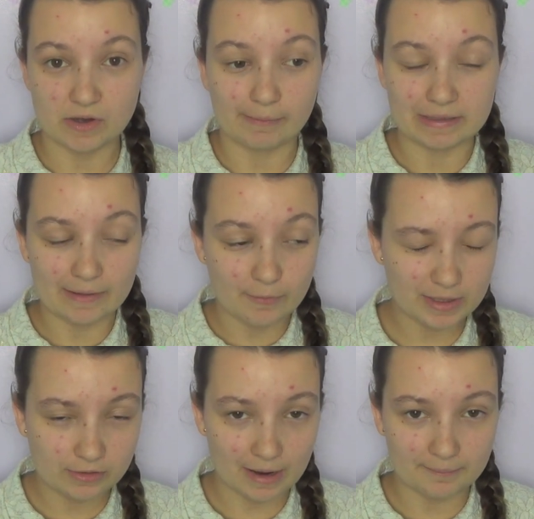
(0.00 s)
so I would never
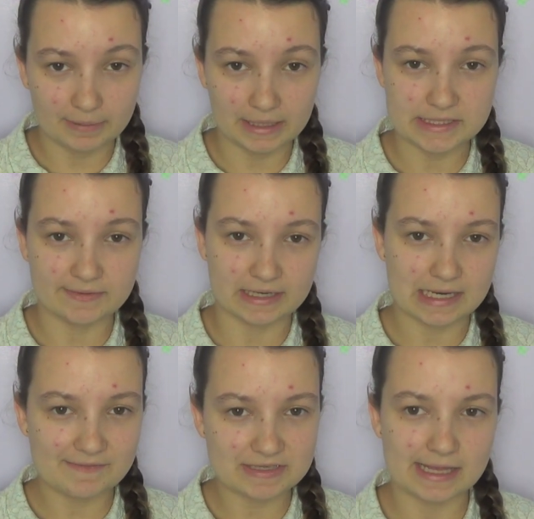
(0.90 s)
be crampy, so I could
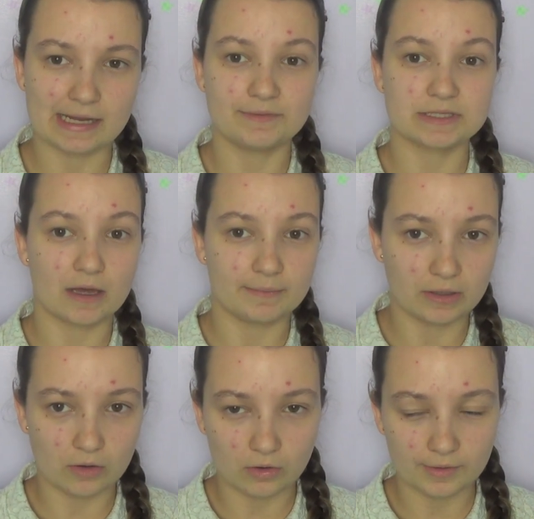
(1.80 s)
never tell it was
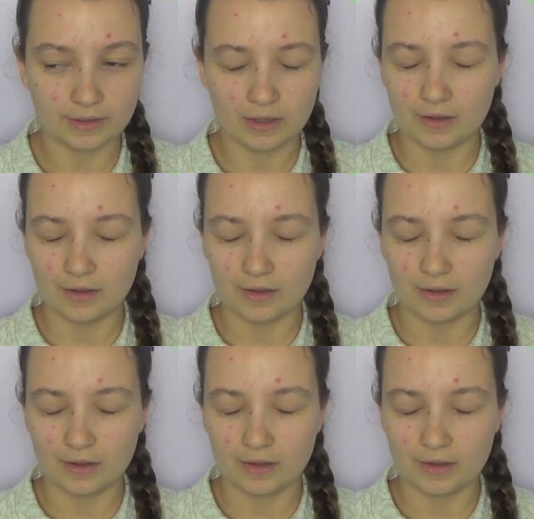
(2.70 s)
coming on.